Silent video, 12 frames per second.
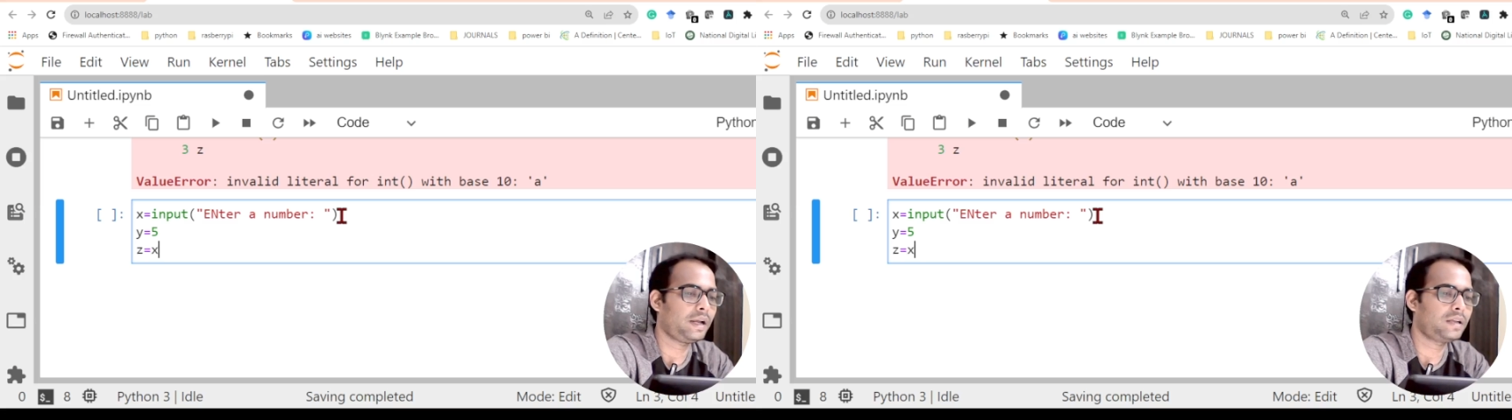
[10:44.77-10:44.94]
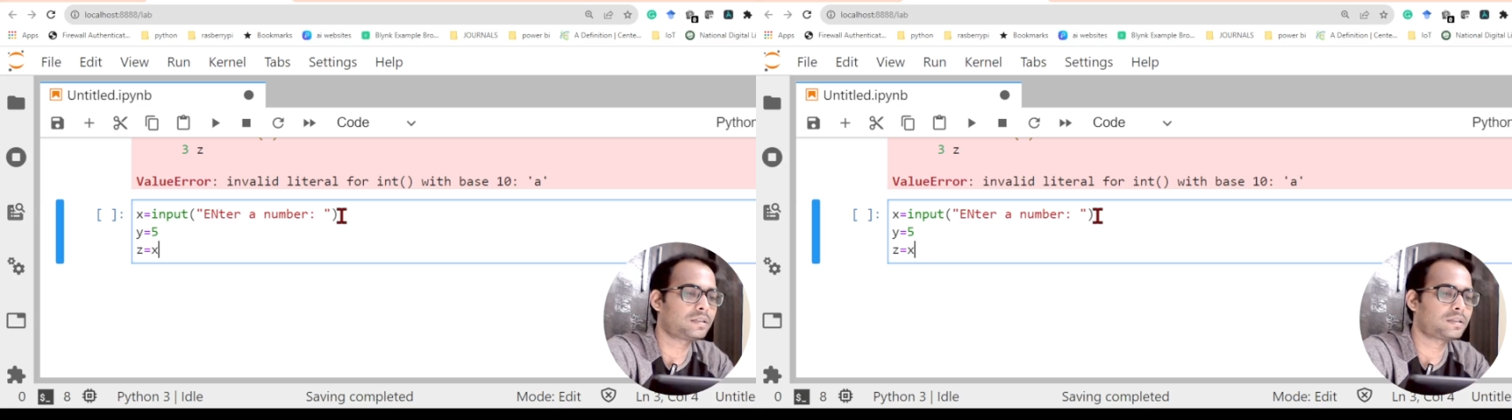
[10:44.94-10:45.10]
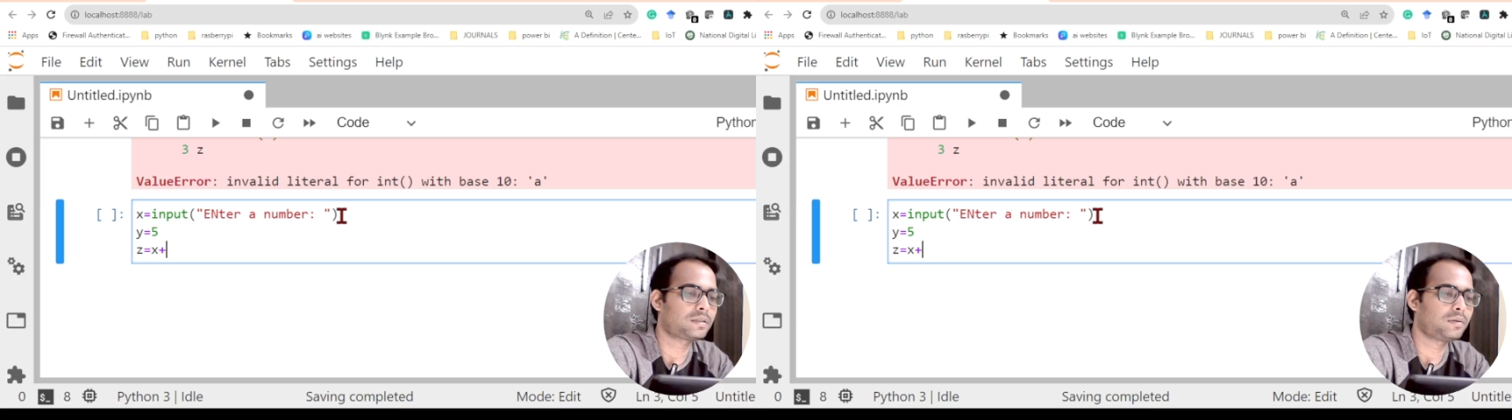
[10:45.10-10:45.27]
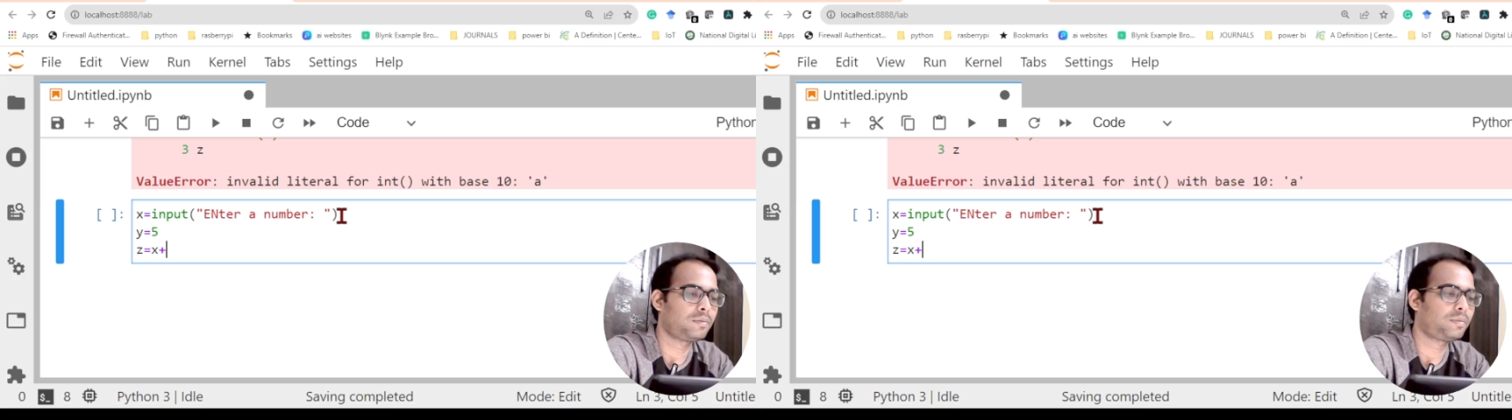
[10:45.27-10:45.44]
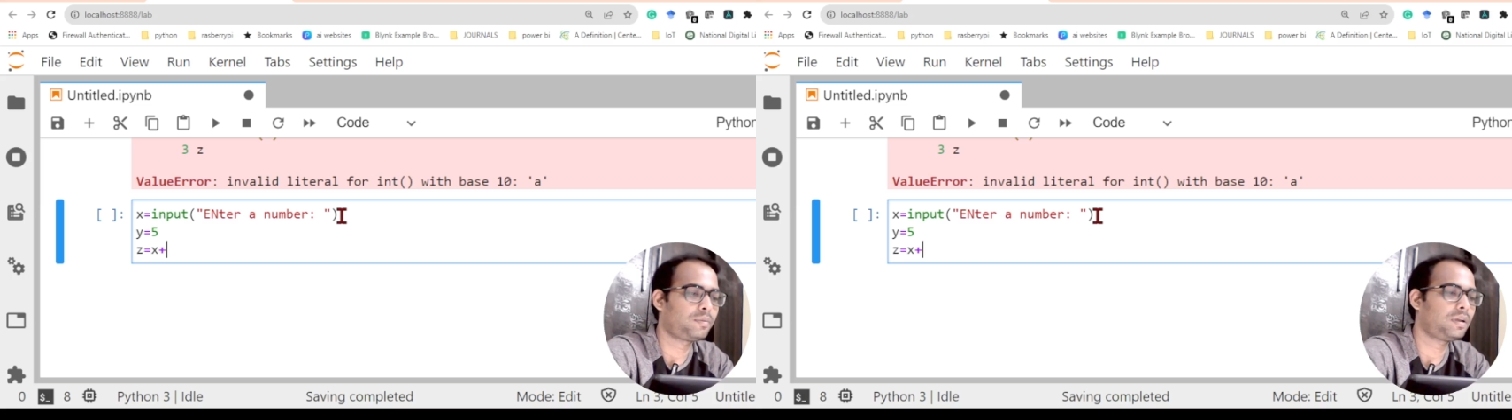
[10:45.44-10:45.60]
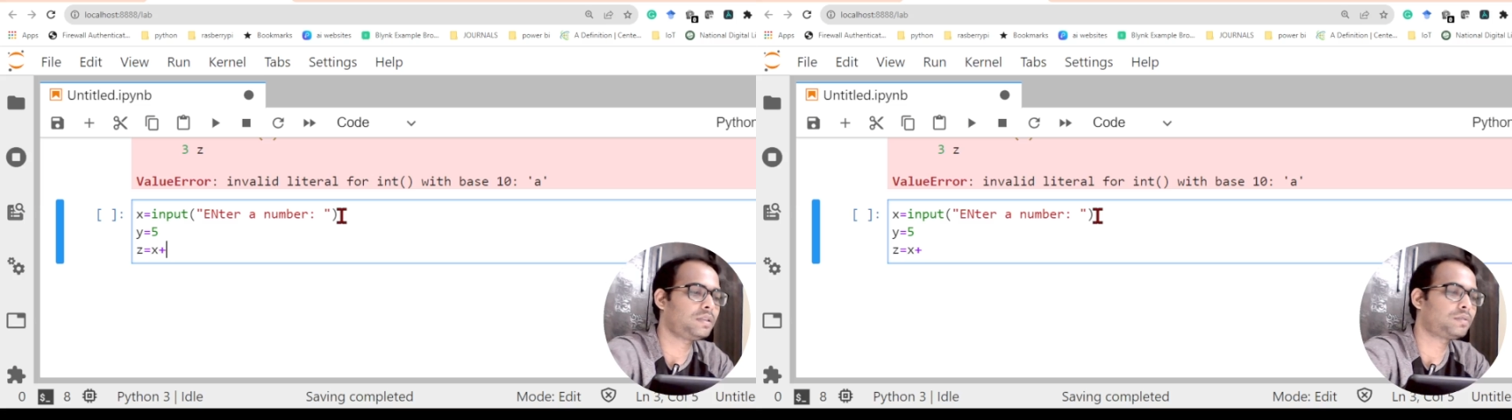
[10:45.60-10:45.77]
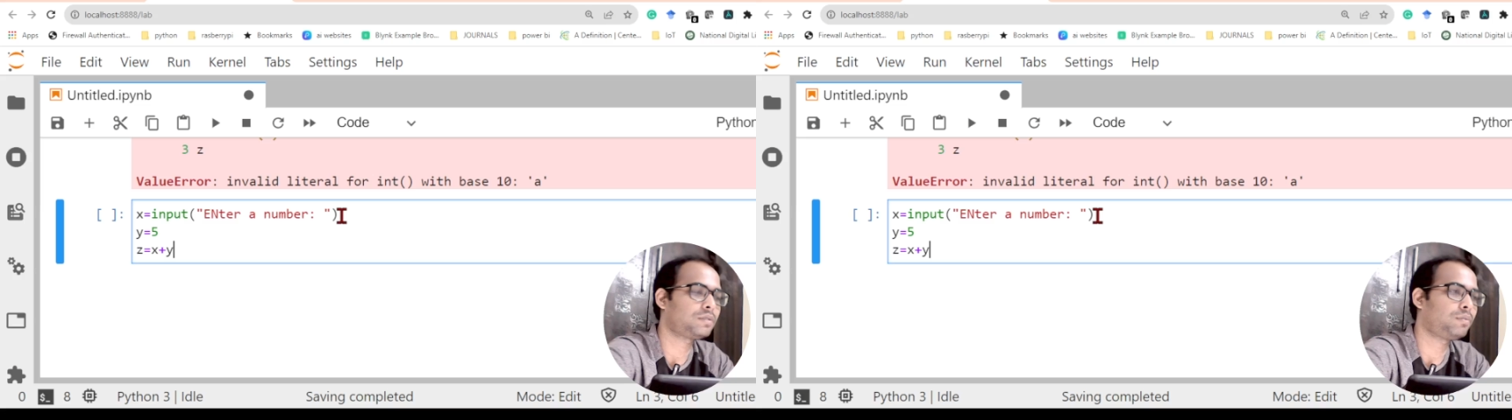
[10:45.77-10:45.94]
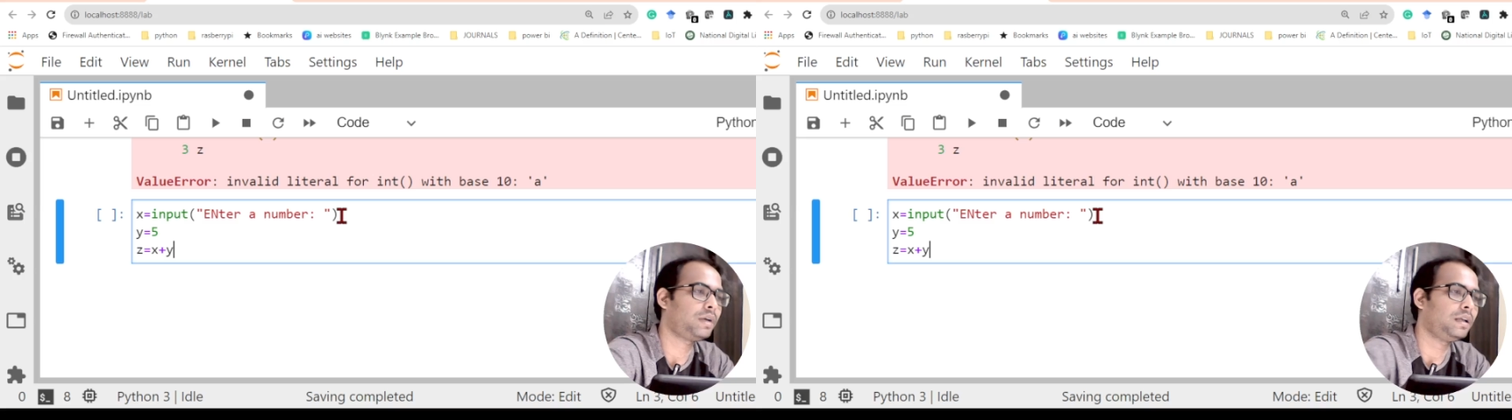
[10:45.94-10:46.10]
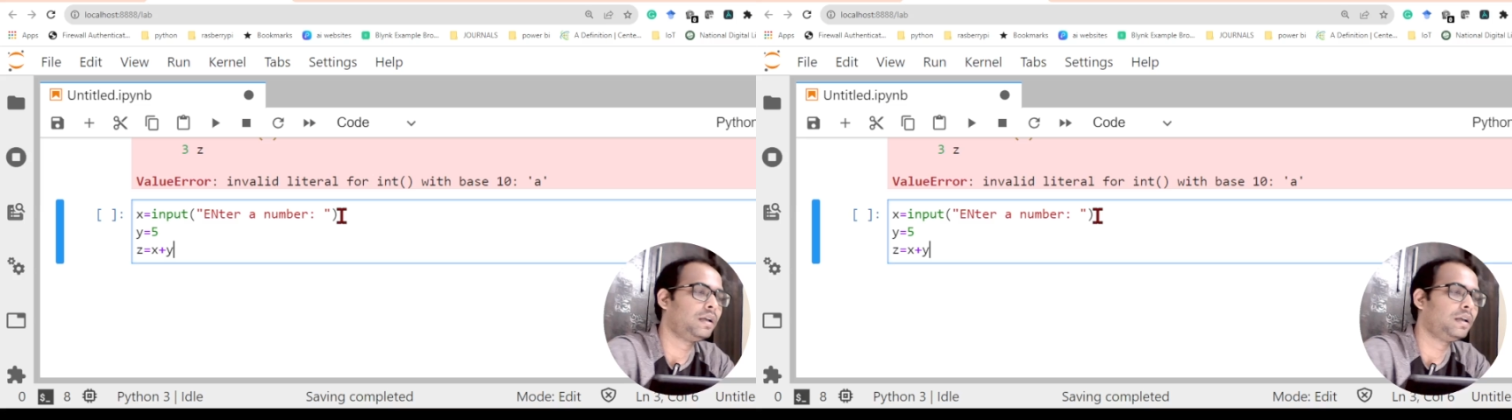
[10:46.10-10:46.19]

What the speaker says: x plus y.